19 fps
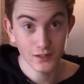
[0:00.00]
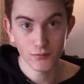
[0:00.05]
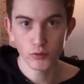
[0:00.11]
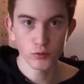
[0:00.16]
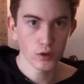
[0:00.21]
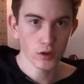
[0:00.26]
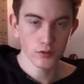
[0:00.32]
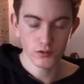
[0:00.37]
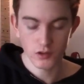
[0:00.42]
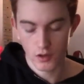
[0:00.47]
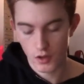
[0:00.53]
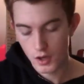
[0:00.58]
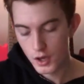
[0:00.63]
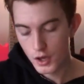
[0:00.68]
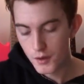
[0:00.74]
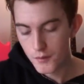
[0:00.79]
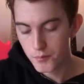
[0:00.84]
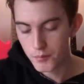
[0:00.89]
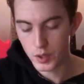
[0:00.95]
Who knows?
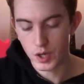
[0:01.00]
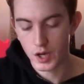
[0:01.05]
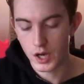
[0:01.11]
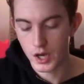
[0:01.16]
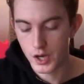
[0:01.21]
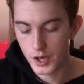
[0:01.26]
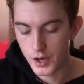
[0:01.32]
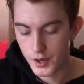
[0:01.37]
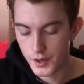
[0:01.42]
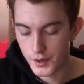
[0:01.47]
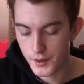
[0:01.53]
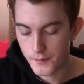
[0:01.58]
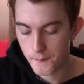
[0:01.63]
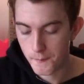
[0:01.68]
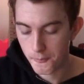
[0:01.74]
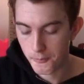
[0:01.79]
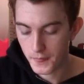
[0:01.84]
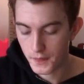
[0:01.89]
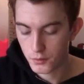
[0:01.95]
But
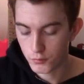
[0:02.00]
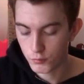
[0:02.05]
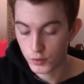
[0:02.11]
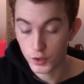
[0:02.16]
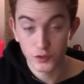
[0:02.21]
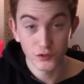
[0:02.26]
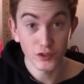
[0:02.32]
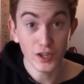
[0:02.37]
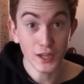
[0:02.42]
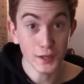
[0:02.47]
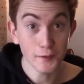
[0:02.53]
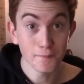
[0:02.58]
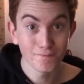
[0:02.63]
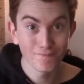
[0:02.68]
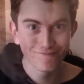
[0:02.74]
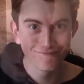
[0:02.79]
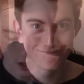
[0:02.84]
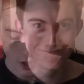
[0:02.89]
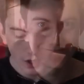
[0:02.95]
we'll see.
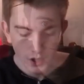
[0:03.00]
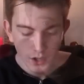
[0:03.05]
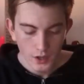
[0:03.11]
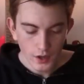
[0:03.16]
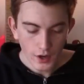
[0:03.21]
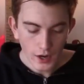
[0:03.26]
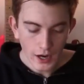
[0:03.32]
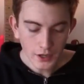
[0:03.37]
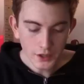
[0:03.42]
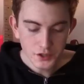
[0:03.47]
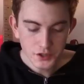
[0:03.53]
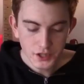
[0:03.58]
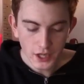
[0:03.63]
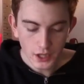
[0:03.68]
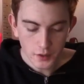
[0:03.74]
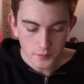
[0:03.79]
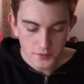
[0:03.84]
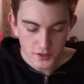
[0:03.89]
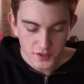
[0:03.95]
How did you
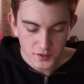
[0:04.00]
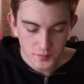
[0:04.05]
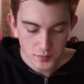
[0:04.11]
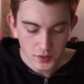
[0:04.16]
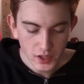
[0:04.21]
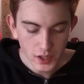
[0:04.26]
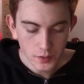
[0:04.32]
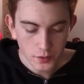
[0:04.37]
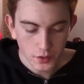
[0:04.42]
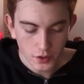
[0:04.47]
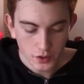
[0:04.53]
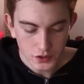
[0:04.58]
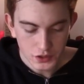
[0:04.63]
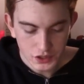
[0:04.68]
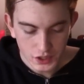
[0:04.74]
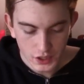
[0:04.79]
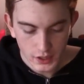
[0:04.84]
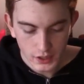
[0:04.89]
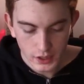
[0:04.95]
get up to speed the Gus
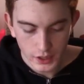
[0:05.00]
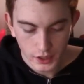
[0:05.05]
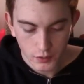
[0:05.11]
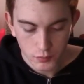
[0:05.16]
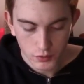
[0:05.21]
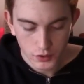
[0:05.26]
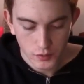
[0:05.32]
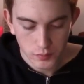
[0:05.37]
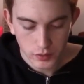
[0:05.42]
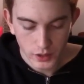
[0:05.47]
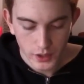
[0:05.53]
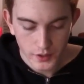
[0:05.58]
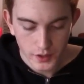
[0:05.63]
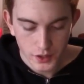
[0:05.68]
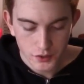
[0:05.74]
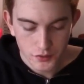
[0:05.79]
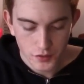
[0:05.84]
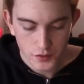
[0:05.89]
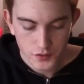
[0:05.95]
G lick when you play the
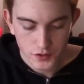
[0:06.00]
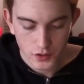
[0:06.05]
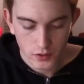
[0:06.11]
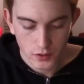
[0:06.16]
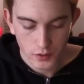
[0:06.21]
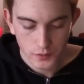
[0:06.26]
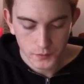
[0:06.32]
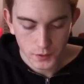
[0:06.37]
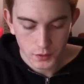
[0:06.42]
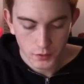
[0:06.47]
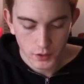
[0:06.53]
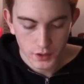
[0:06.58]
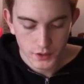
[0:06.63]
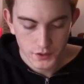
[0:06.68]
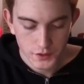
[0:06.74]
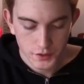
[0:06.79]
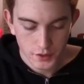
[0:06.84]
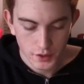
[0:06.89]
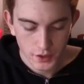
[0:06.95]
intro solo for
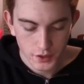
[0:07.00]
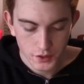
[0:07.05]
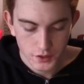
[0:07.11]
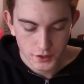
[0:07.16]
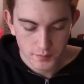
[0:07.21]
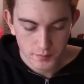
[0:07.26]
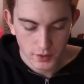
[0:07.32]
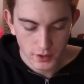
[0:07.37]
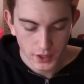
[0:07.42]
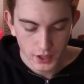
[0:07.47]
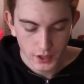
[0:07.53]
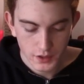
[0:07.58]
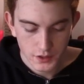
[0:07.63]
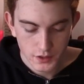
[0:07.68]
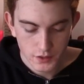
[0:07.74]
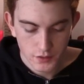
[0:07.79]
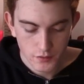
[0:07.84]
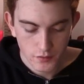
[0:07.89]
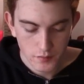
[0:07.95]
Crazy Train? Just playing
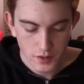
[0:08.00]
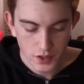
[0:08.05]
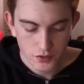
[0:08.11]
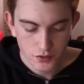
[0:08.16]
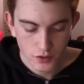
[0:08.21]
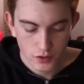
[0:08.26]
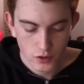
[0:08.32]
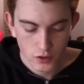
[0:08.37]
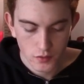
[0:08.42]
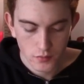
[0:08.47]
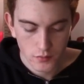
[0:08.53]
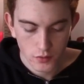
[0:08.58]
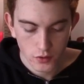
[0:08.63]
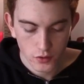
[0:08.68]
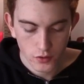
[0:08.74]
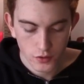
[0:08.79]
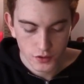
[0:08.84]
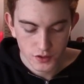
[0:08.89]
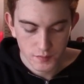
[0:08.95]
to a metronome
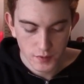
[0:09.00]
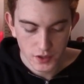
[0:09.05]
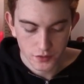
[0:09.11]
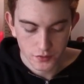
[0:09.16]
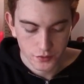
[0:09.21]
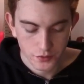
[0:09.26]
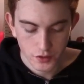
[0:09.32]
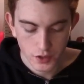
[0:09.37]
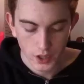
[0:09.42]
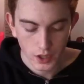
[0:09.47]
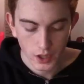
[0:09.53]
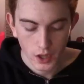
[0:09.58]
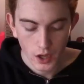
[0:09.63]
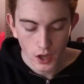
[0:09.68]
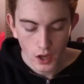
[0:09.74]
or a special trick?